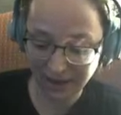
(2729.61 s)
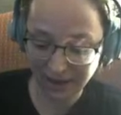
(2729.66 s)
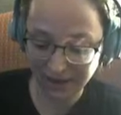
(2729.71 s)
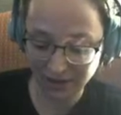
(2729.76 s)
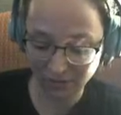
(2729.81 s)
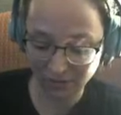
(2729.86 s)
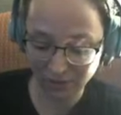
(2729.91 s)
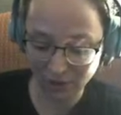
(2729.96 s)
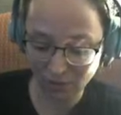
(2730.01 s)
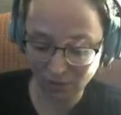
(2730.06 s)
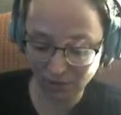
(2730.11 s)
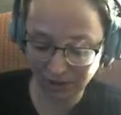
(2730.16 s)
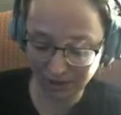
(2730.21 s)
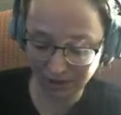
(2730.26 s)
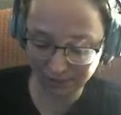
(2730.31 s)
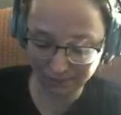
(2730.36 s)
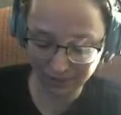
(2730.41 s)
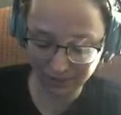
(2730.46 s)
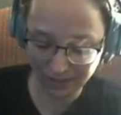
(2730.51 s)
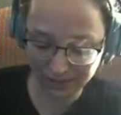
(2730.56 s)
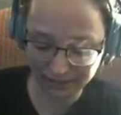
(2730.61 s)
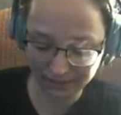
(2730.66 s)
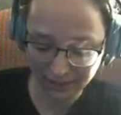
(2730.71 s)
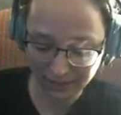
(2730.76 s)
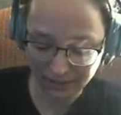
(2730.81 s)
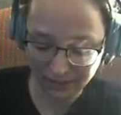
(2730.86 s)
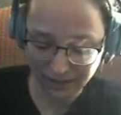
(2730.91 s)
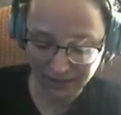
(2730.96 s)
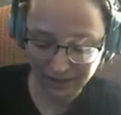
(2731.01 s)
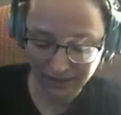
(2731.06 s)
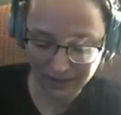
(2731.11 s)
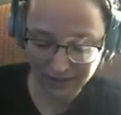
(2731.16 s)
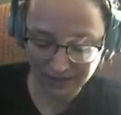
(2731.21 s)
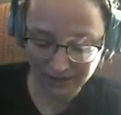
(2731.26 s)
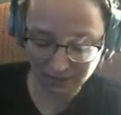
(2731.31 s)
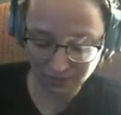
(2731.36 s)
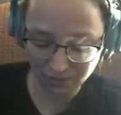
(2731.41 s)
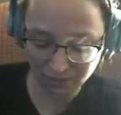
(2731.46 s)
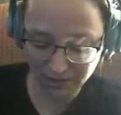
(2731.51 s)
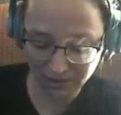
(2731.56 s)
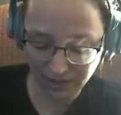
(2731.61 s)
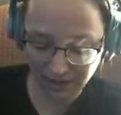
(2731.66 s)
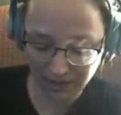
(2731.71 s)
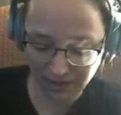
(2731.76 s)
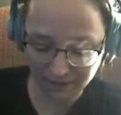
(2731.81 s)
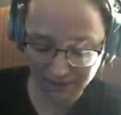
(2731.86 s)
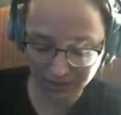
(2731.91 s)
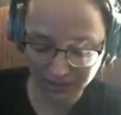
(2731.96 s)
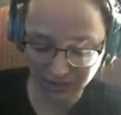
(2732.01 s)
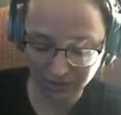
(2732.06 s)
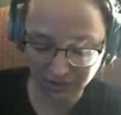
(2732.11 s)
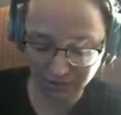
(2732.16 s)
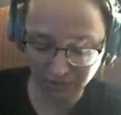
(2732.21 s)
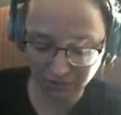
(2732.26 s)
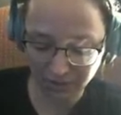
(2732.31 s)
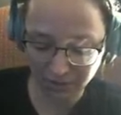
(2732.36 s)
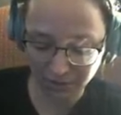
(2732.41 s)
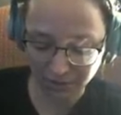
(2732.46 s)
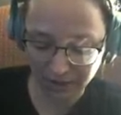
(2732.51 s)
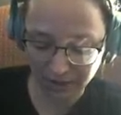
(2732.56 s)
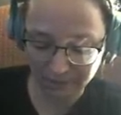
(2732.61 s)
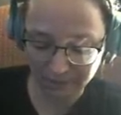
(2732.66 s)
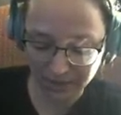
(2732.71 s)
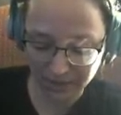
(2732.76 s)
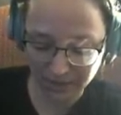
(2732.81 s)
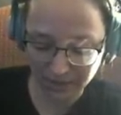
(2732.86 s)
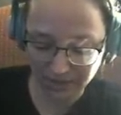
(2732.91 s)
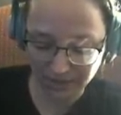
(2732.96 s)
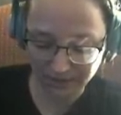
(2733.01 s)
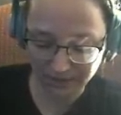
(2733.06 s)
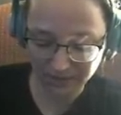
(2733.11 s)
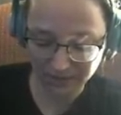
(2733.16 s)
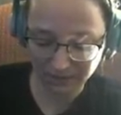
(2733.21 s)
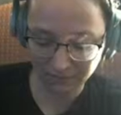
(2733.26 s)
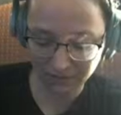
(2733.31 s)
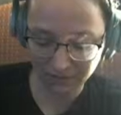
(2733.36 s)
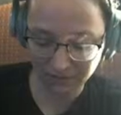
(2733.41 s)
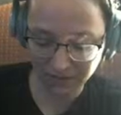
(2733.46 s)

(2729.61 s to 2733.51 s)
I don't know where I'm, like, it would absolutely drive me nuts,